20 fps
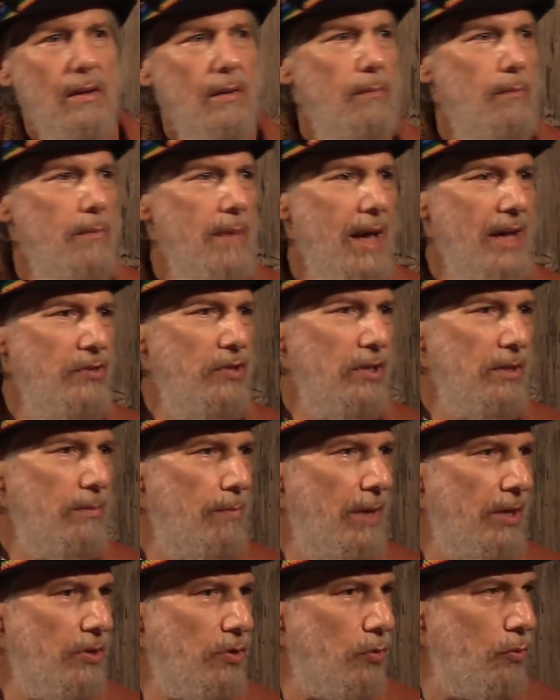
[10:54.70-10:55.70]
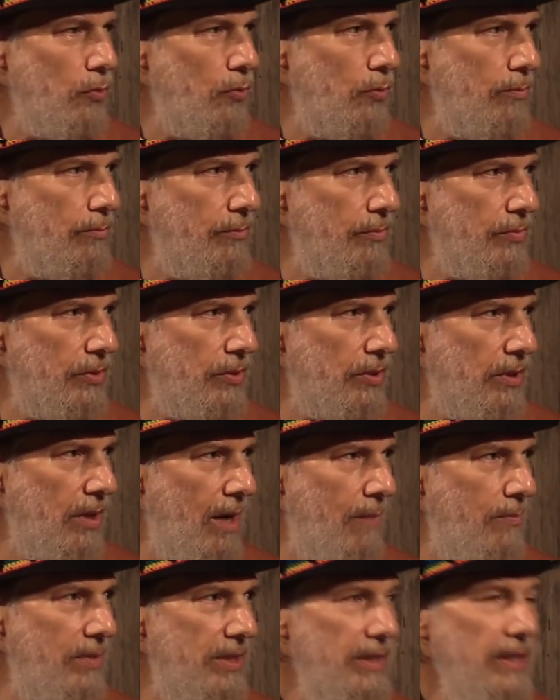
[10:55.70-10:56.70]
magic mushrooms.
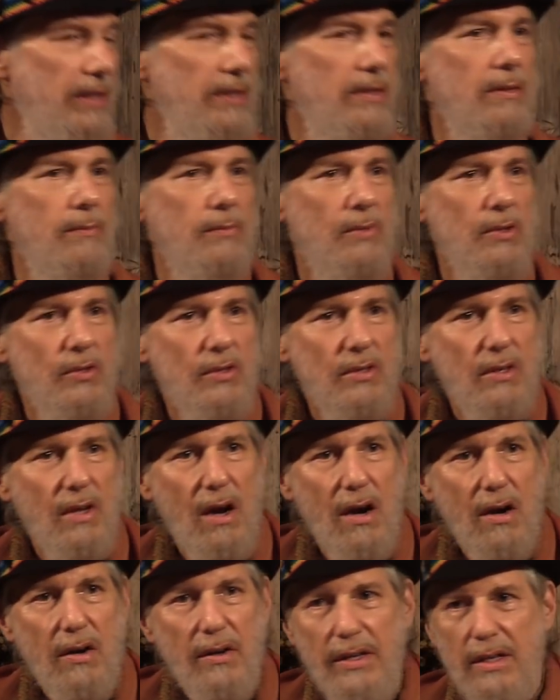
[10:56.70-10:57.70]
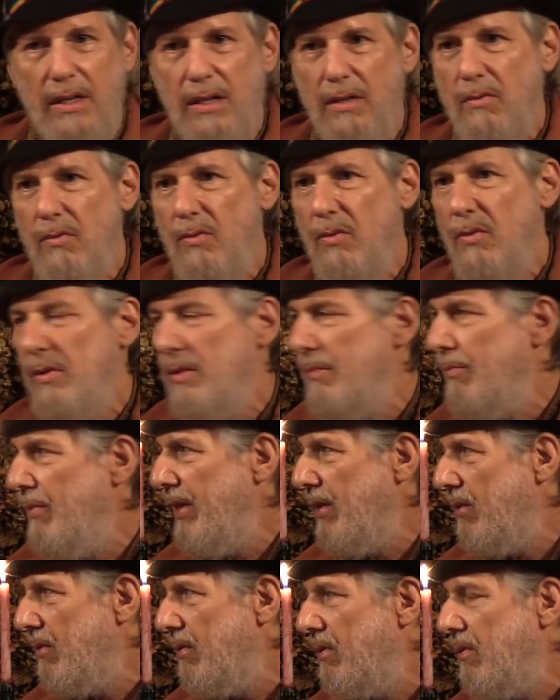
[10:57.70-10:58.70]
Amanita muscaria grew in
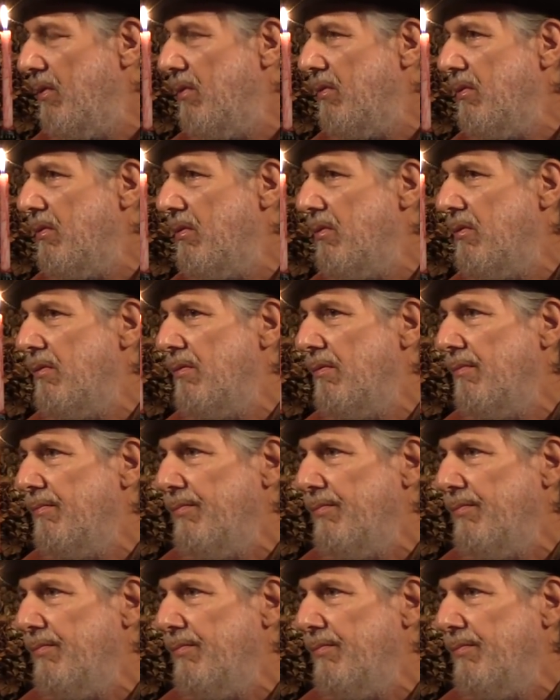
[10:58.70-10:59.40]
Mykonos.